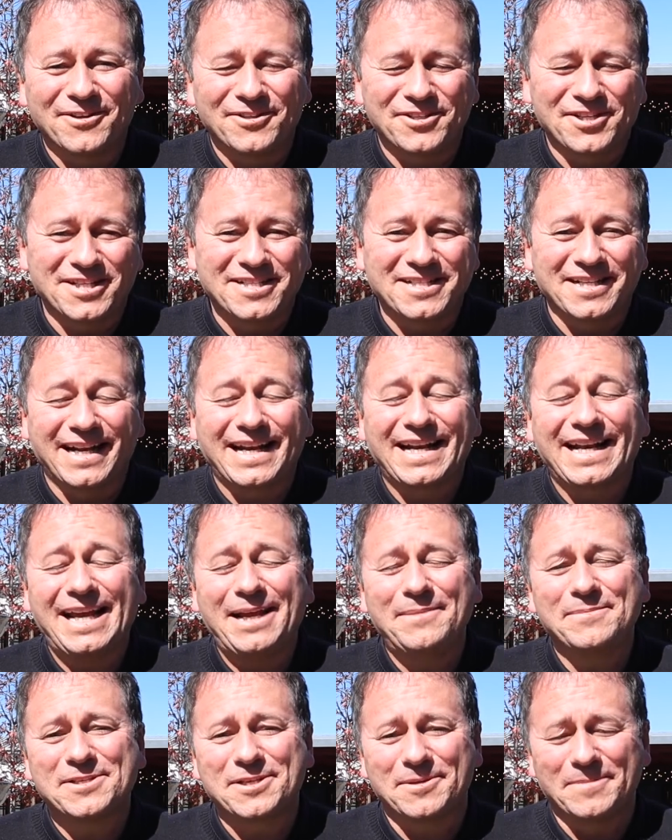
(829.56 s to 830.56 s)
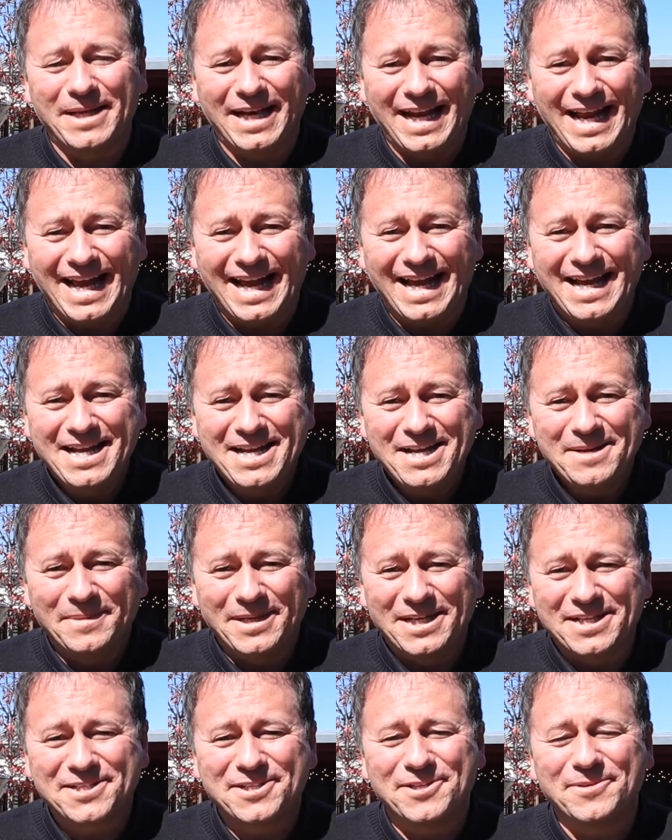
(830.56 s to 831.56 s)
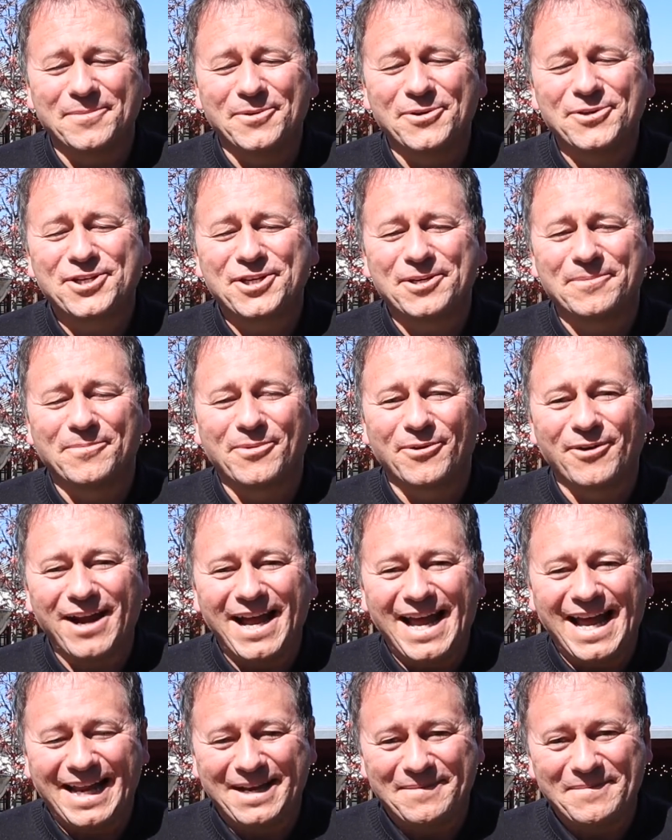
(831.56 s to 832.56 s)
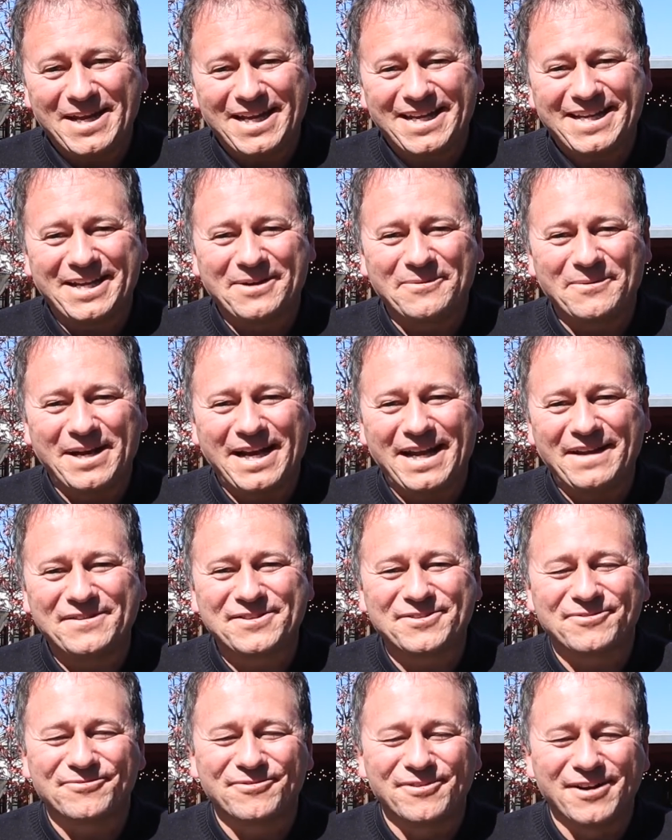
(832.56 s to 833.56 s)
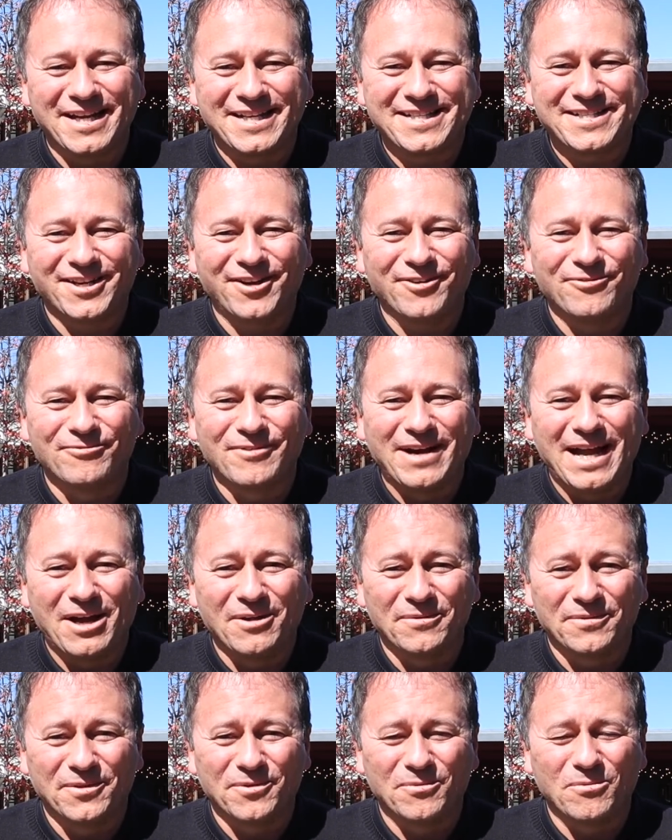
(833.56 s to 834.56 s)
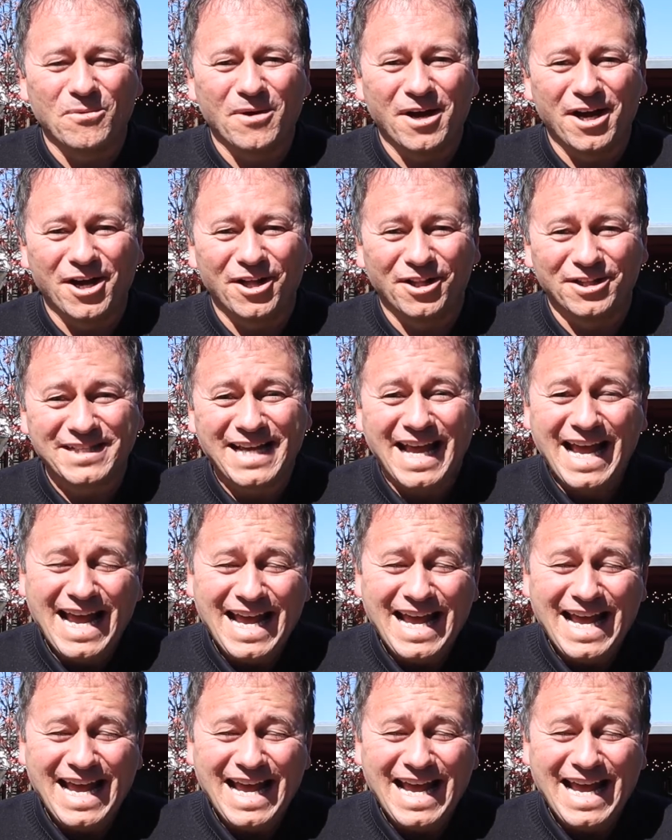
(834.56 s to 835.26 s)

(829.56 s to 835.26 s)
not just an acclaimed sommelier, but his Kumusha brand making waves right around the world.